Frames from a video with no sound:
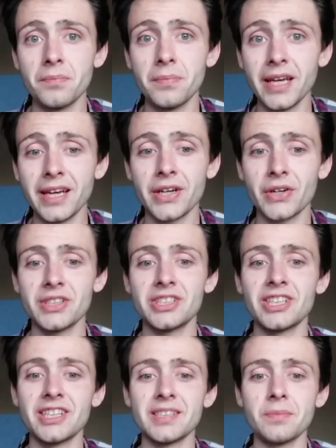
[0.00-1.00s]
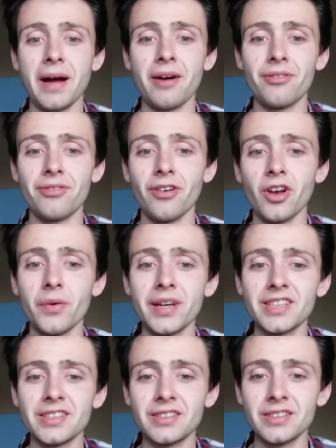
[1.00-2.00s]
Being a Christian is about
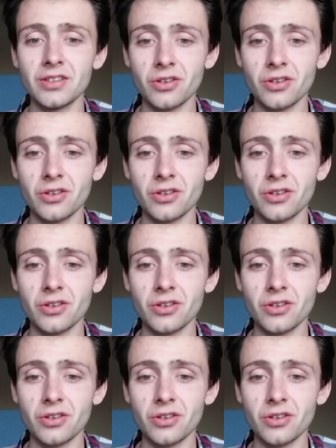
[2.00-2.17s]
following